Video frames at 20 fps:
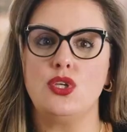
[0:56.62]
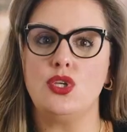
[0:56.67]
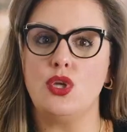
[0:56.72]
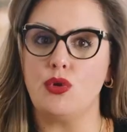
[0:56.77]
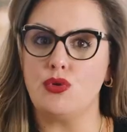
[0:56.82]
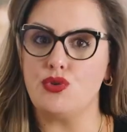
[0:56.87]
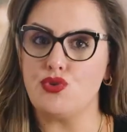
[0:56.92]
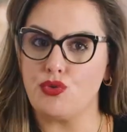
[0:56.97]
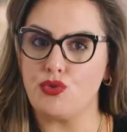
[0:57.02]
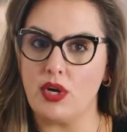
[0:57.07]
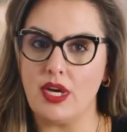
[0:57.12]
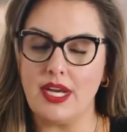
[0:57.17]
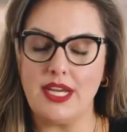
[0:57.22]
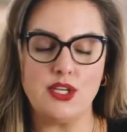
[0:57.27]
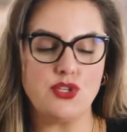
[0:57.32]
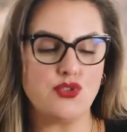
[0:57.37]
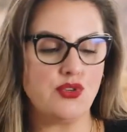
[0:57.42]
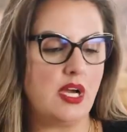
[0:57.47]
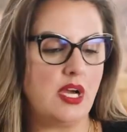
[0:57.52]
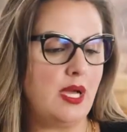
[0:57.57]
No
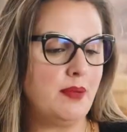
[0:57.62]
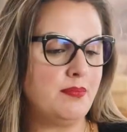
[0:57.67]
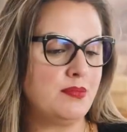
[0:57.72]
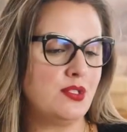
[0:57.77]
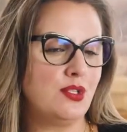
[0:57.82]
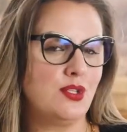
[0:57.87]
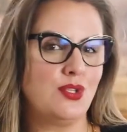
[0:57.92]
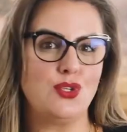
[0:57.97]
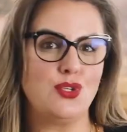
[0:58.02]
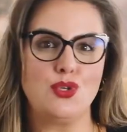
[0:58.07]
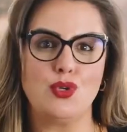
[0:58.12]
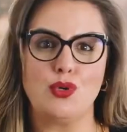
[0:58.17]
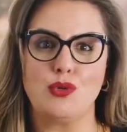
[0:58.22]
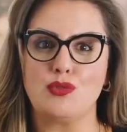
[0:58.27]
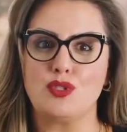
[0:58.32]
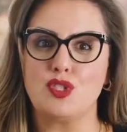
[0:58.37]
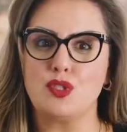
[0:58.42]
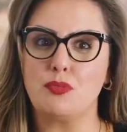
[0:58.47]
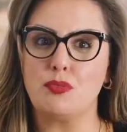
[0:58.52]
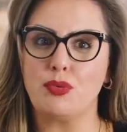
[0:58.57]
drying drops,
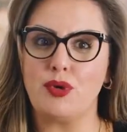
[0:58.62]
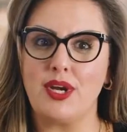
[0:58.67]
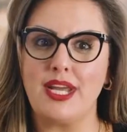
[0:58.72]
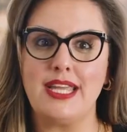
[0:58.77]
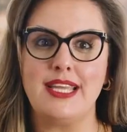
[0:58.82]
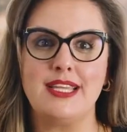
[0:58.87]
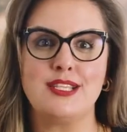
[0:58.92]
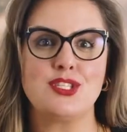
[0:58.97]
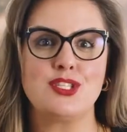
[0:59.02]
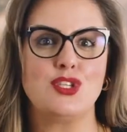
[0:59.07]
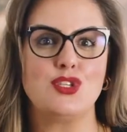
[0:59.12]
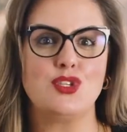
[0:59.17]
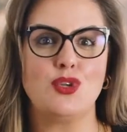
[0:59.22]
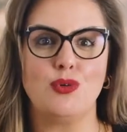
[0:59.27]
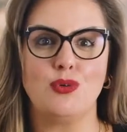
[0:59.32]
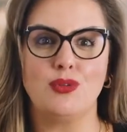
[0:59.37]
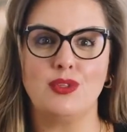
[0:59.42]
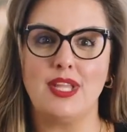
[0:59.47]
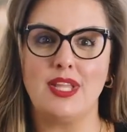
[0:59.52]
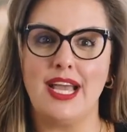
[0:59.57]
no sprays,
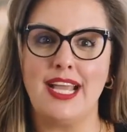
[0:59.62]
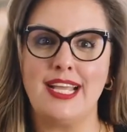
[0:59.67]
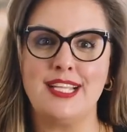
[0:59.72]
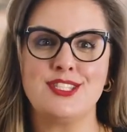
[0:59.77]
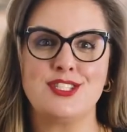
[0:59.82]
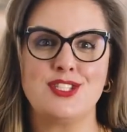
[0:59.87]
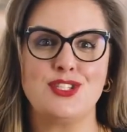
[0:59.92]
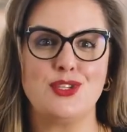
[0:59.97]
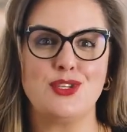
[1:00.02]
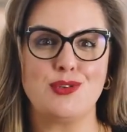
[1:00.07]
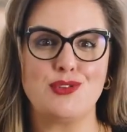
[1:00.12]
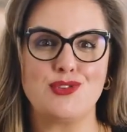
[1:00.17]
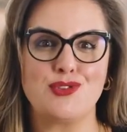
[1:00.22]
no lights, no